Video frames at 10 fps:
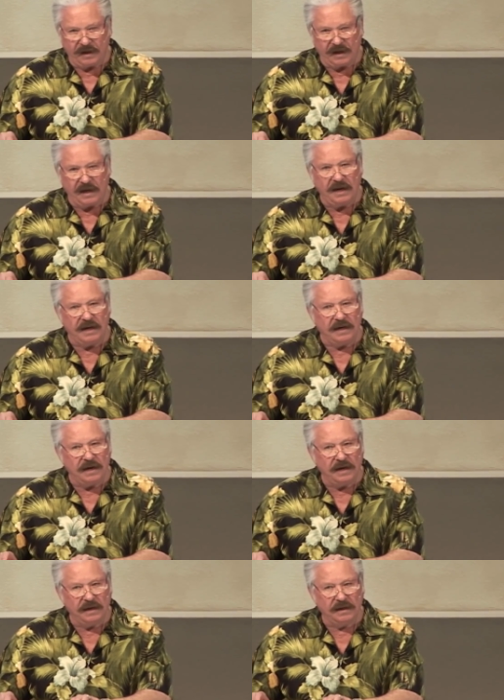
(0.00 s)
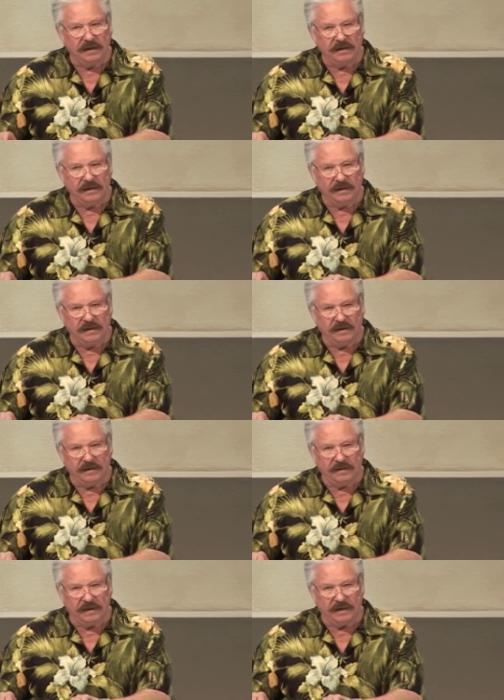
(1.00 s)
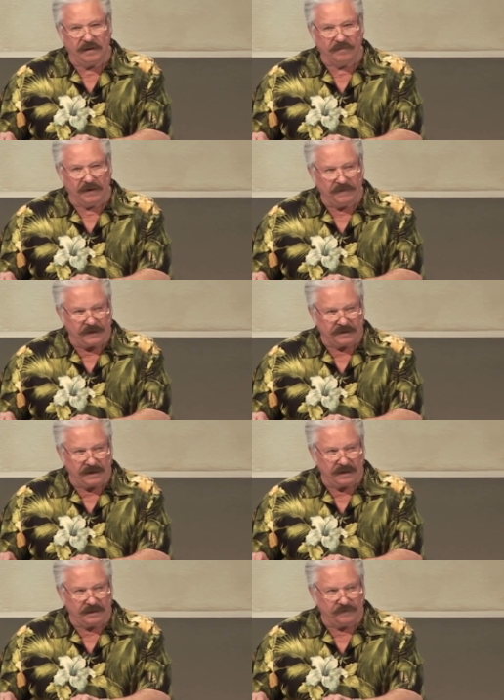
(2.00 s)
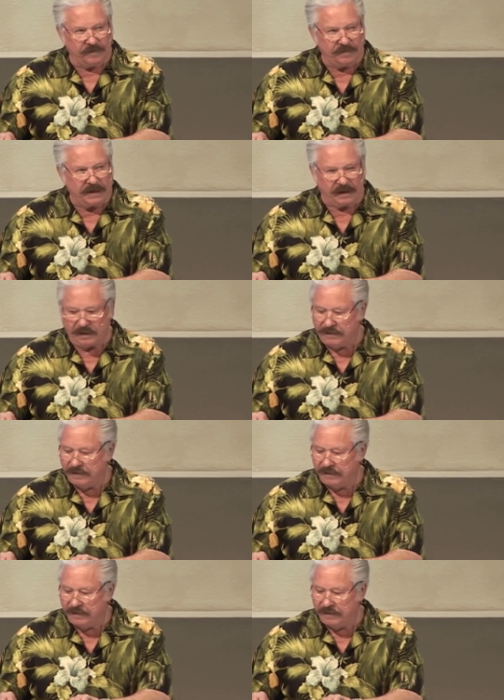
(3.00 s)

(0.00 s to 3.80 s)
Ain, the imperfect tense for being.